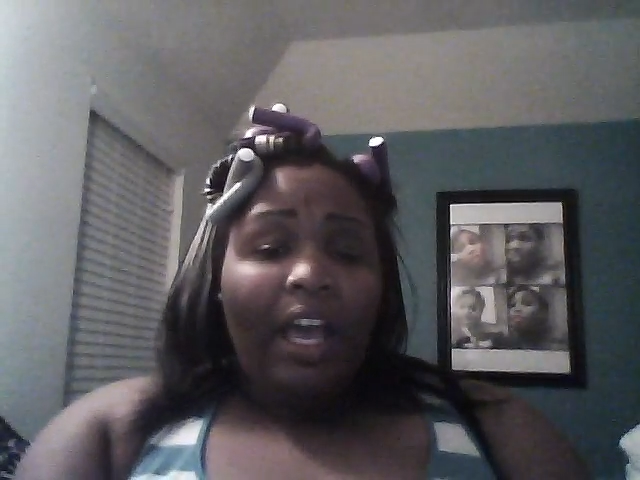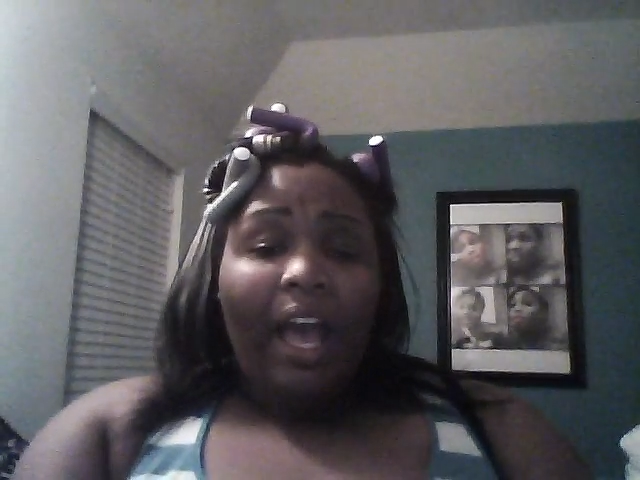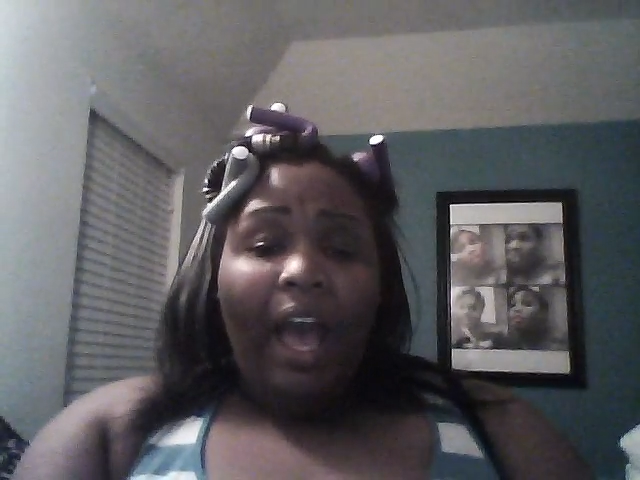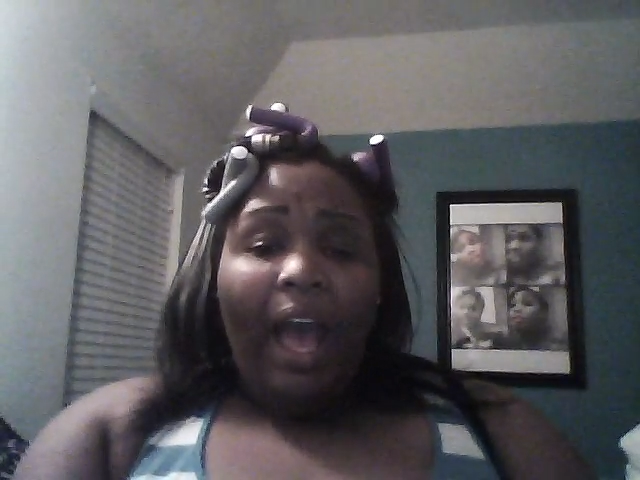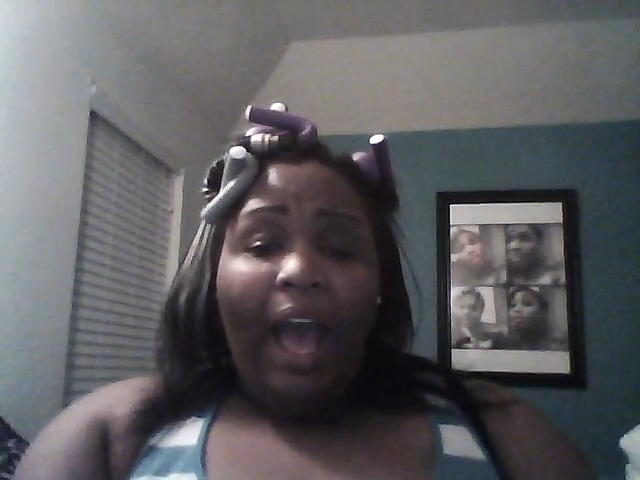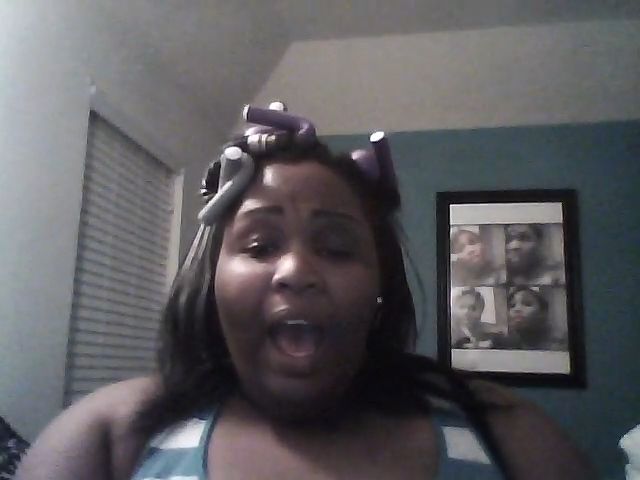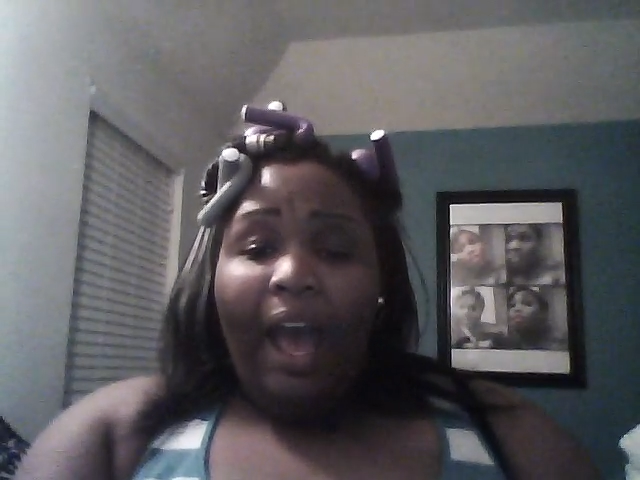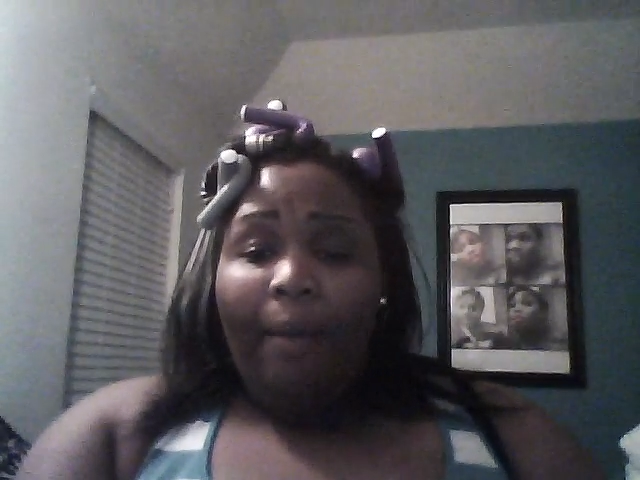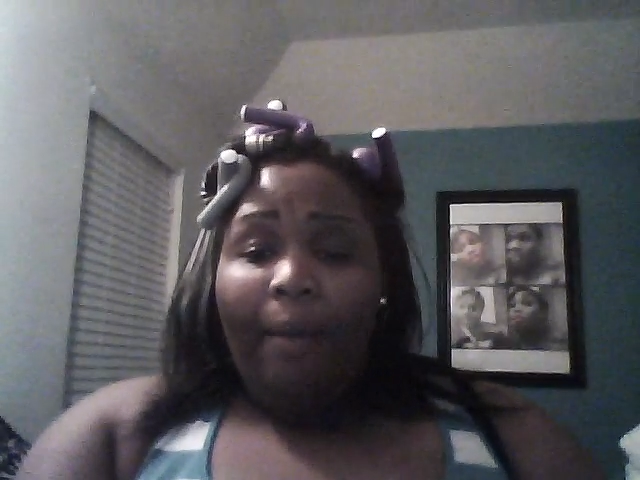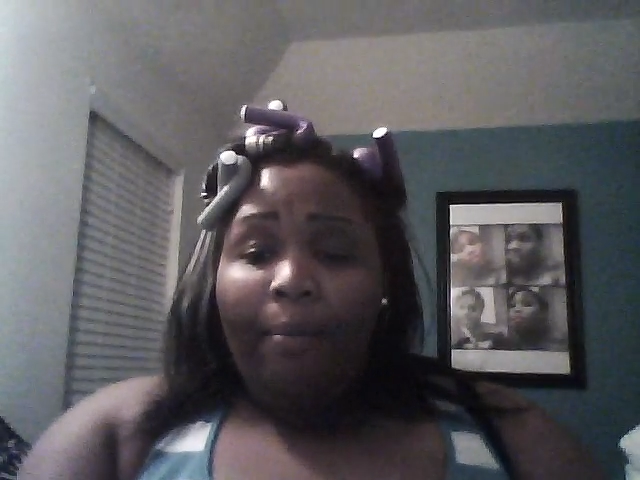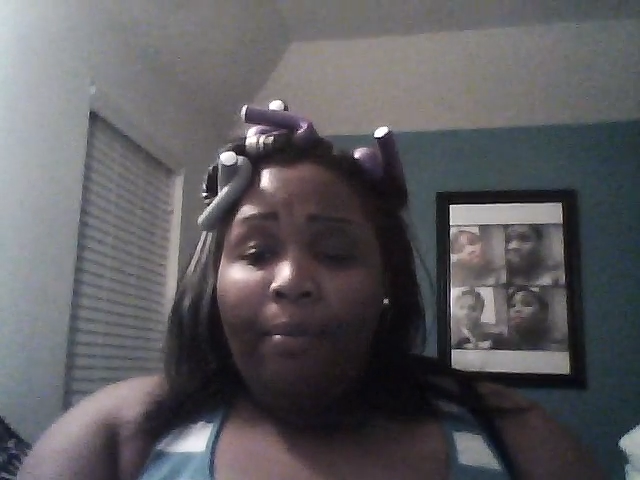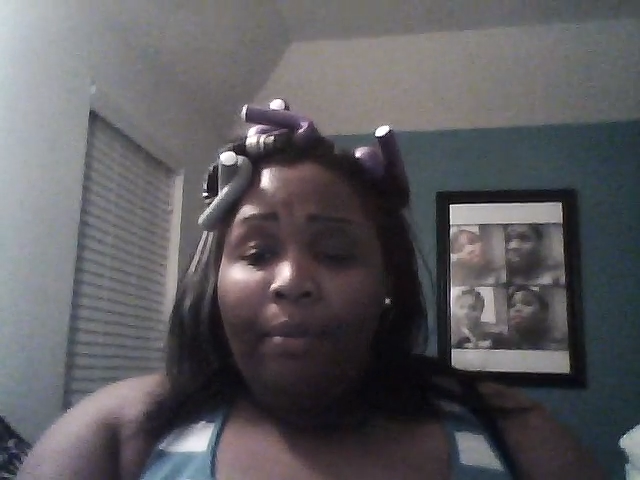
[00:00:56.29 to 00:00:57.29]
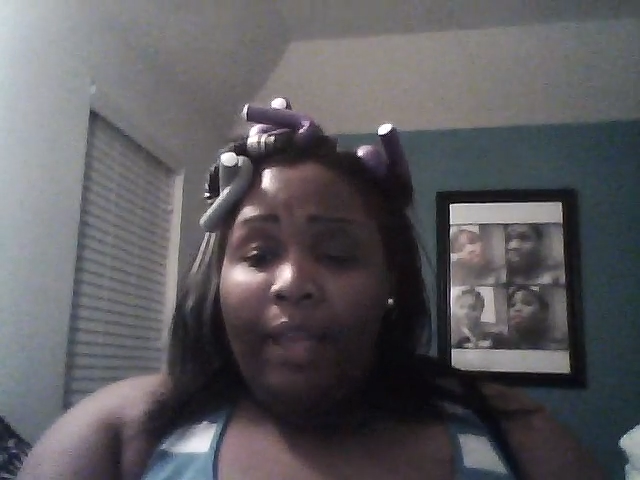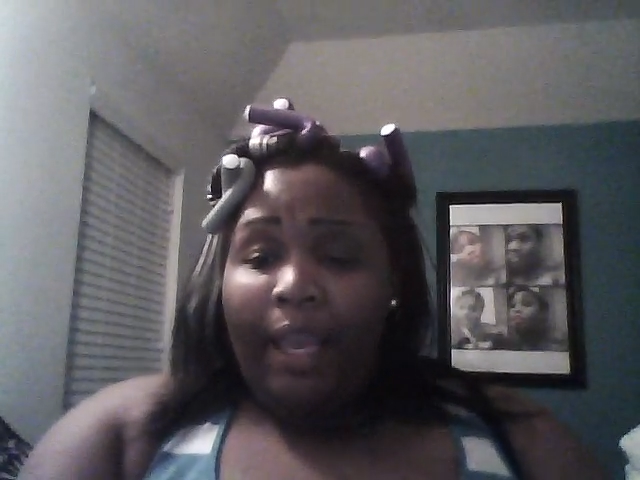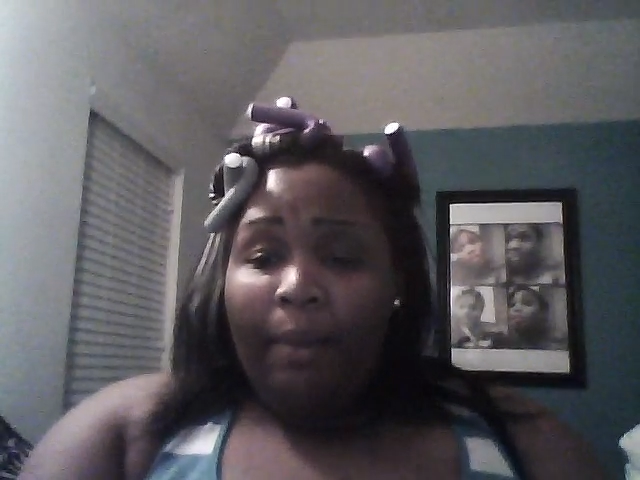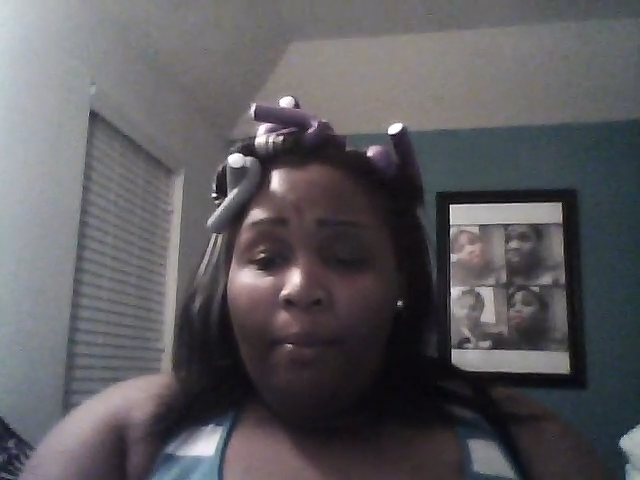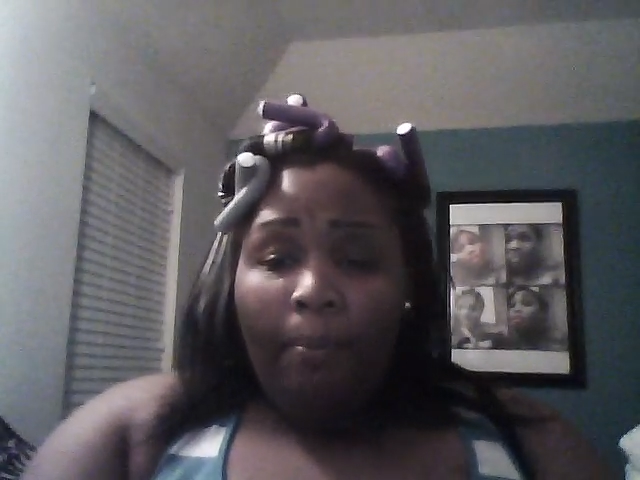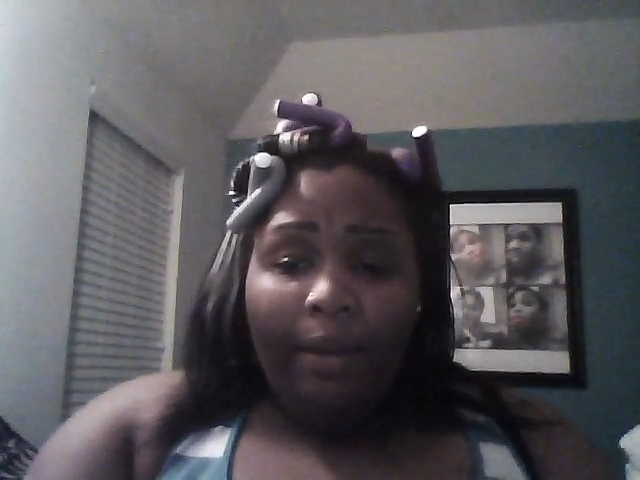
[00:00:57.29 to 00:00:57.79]
I blame
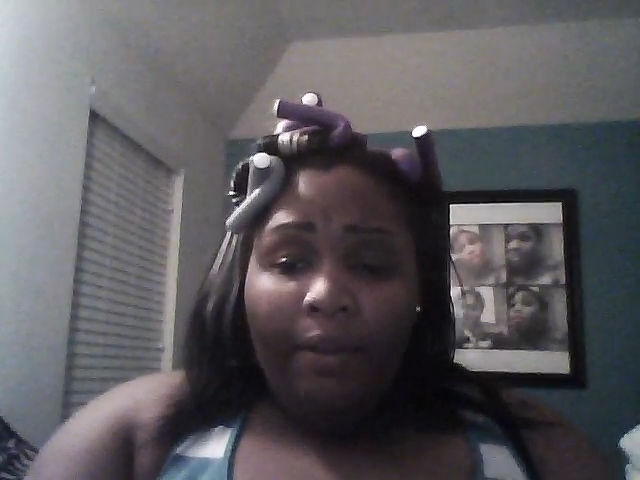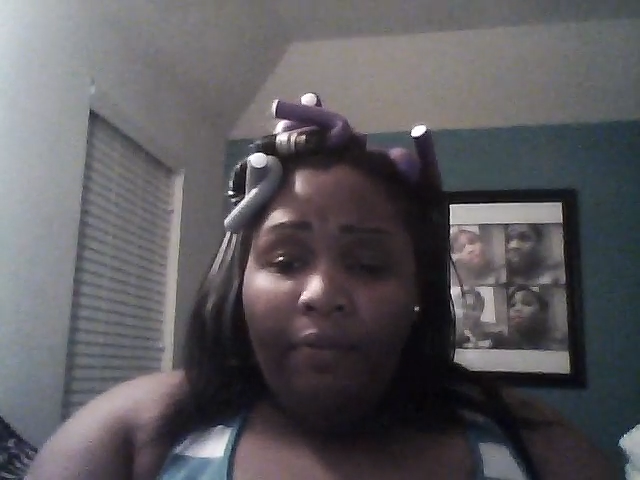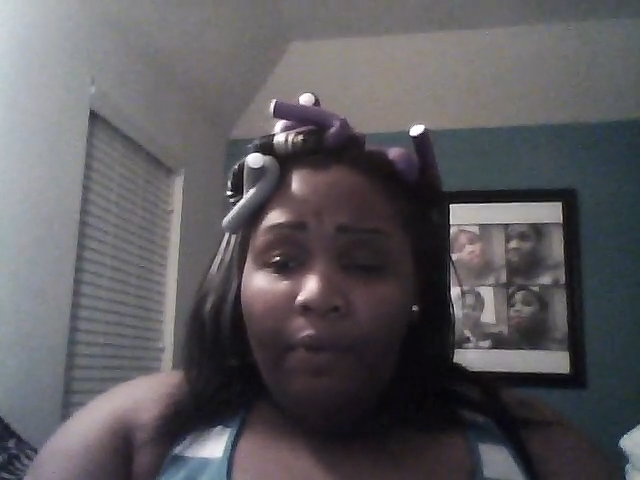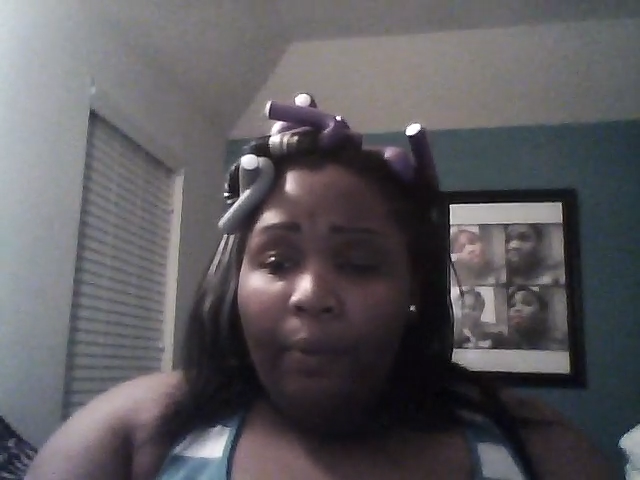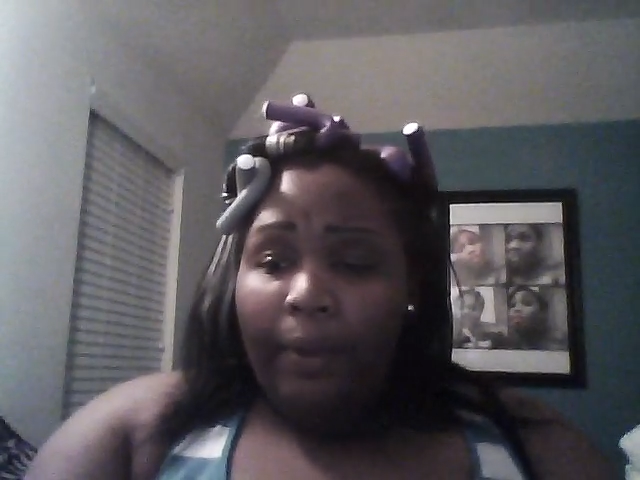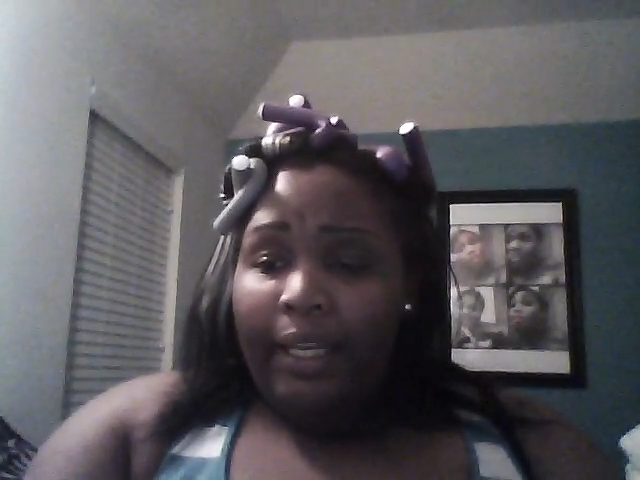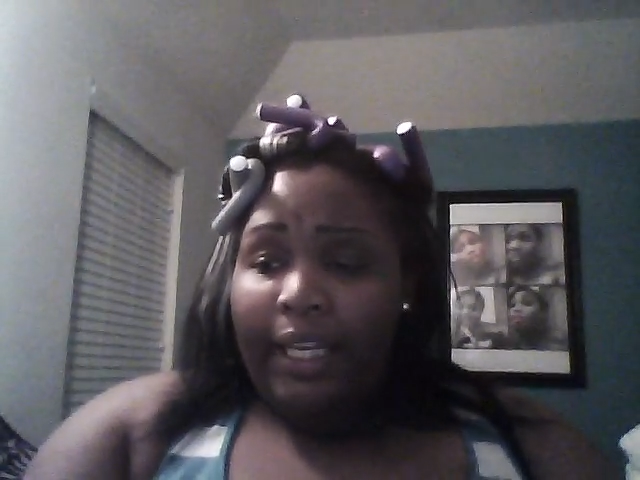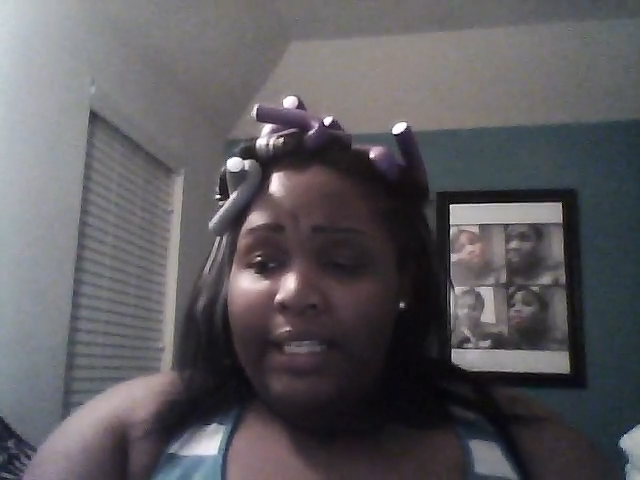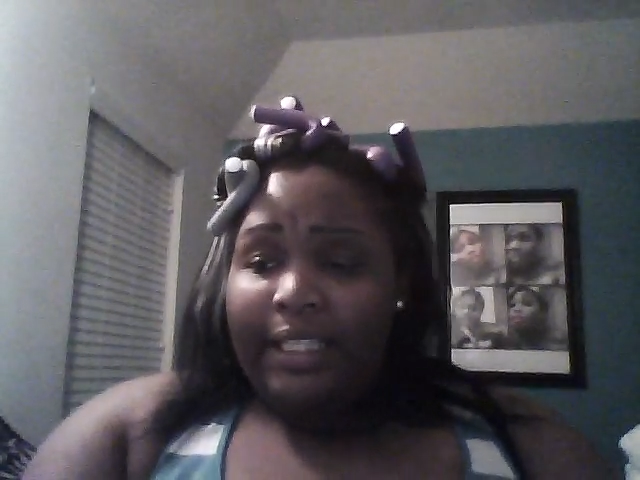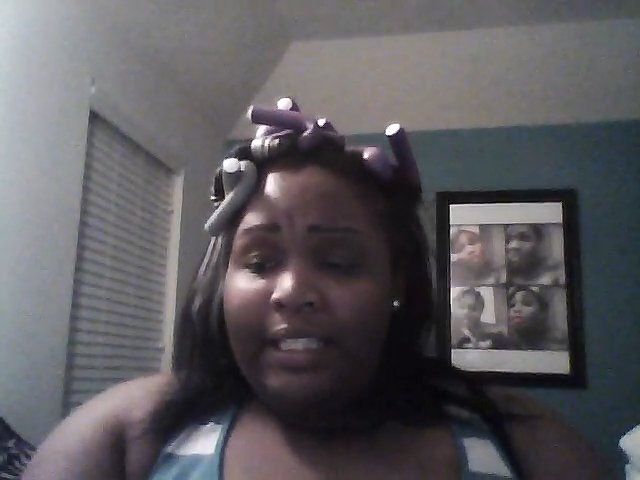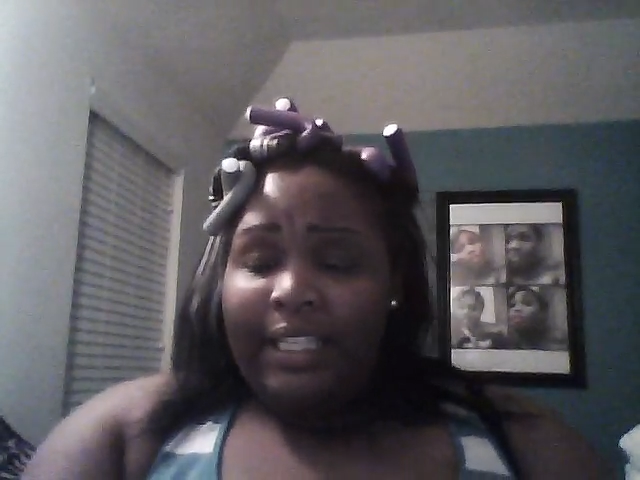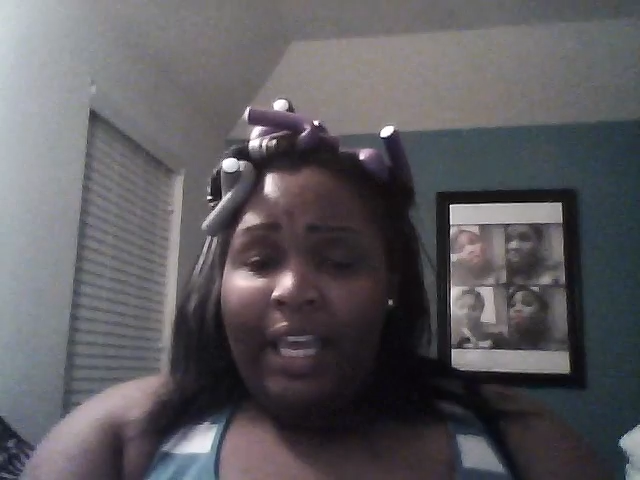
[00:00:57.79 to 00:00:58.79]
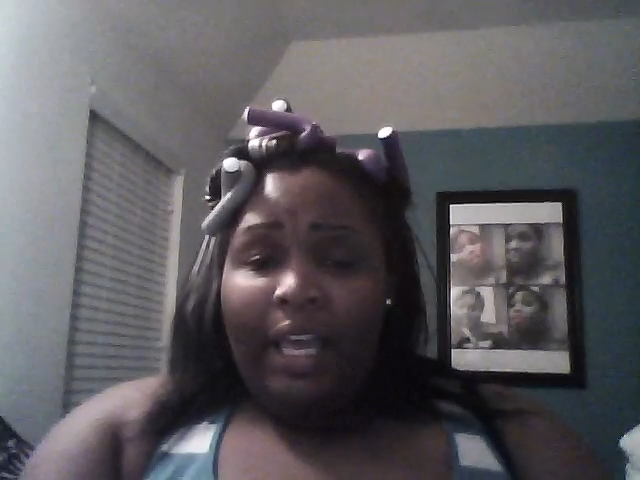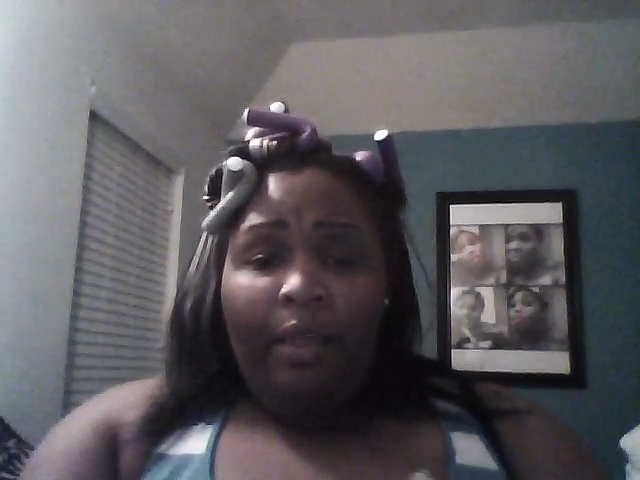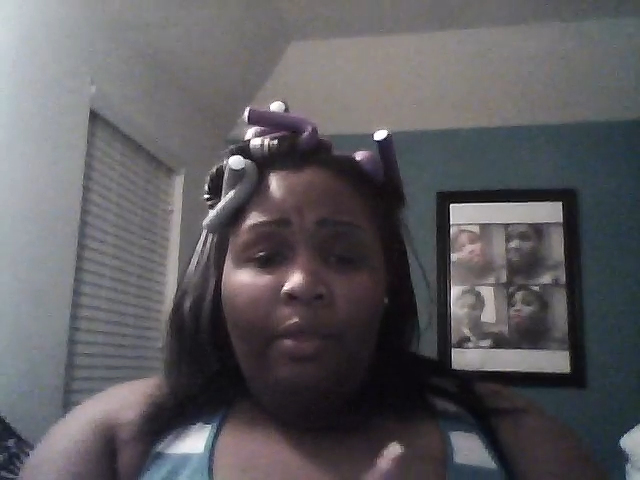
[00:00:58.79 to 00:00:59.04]
Bobby for Whitney's death.